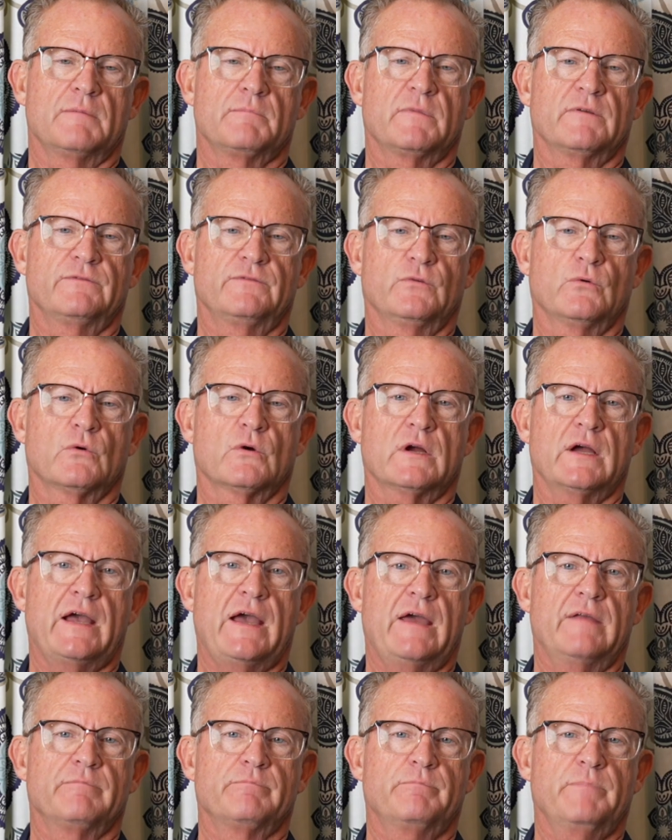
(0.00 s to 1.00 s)
Before, I
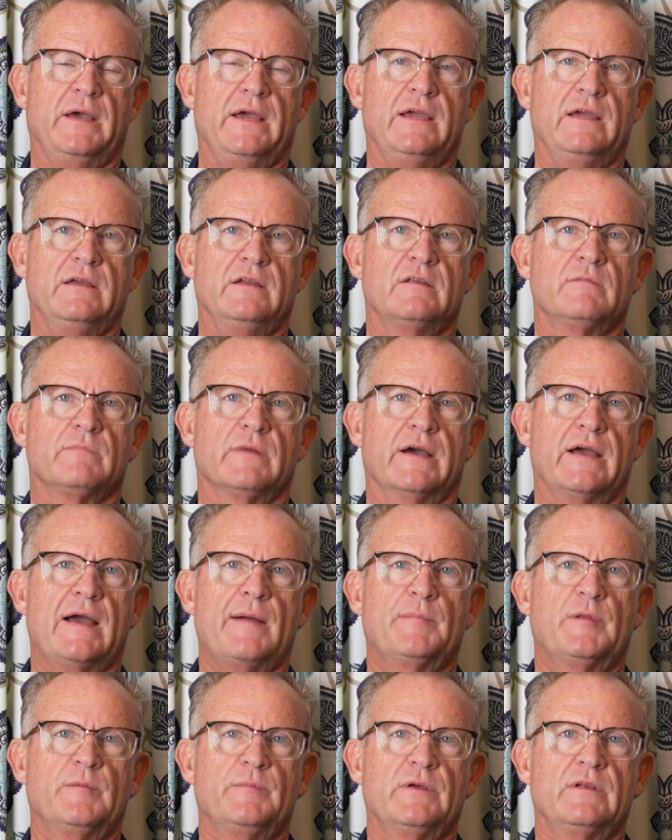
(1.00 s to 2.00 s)
had pain in my
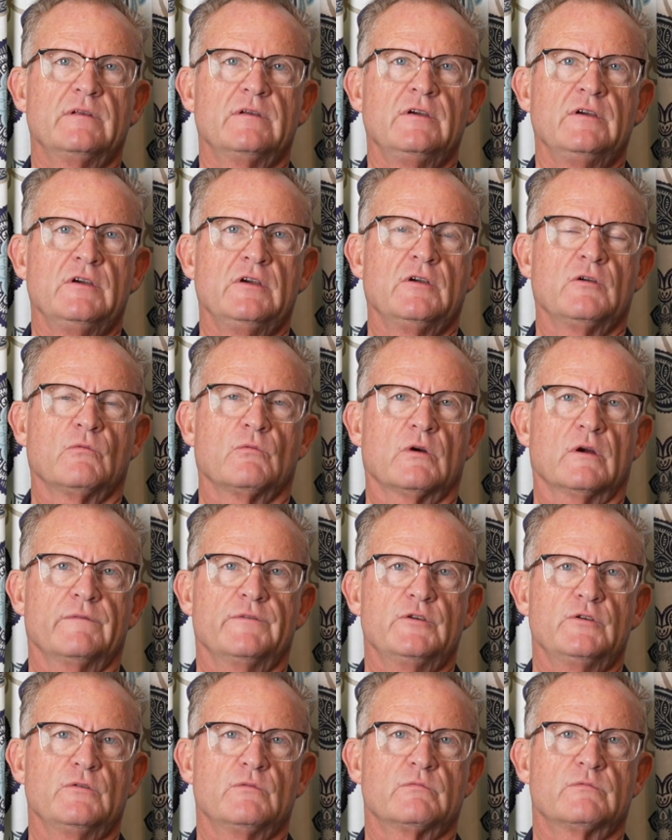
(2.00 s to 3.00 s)
abdomen, where
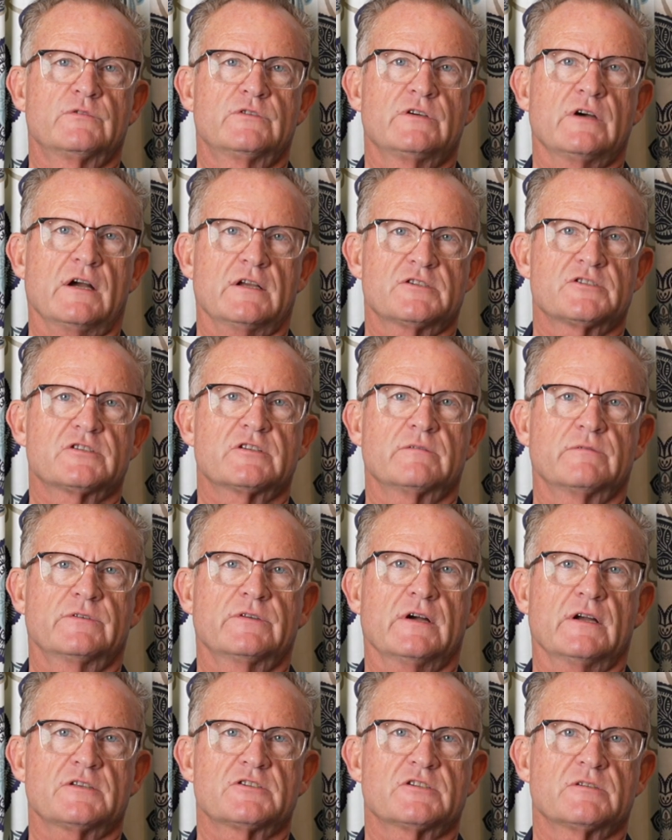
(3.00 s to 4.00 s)
if you
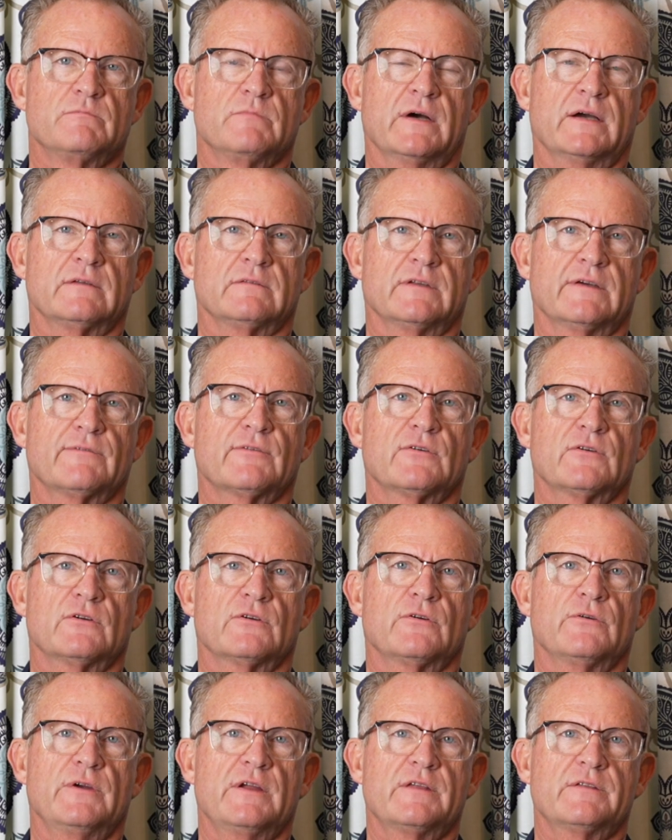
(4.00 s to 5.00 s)
touched my liver
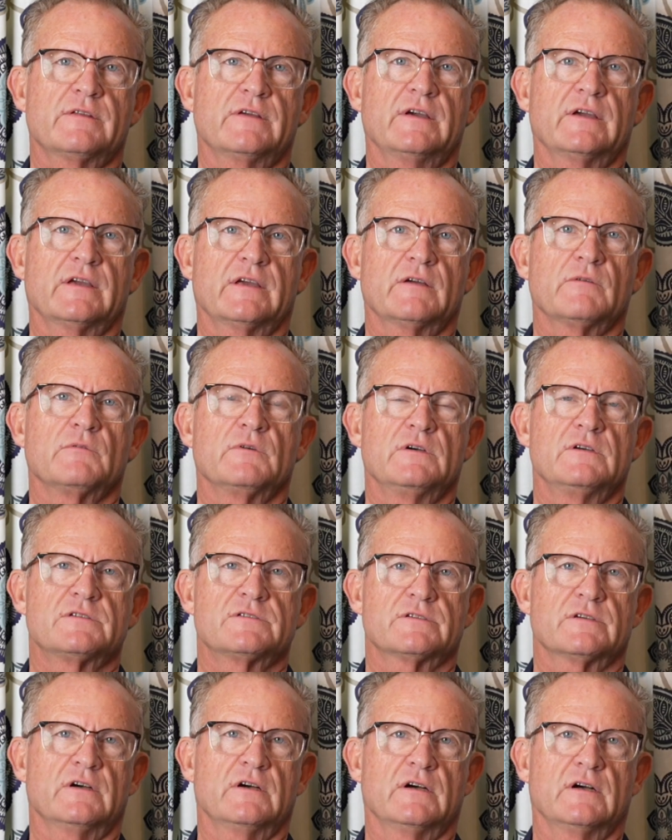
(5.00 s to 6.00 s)
or anything, it was